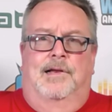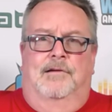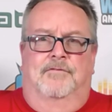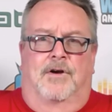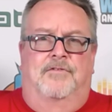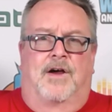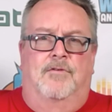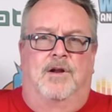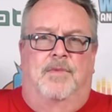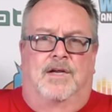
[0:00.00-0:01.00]
very fine
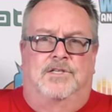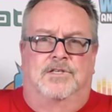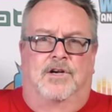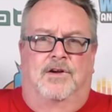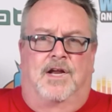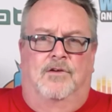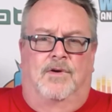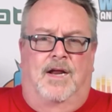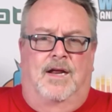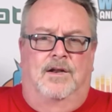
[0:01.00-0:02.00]
running backs in Derrick
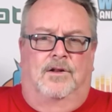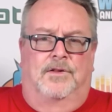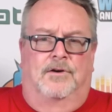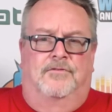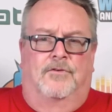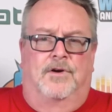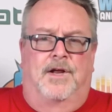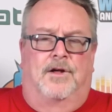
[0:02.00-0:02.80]
Henry and Leonard Fournette.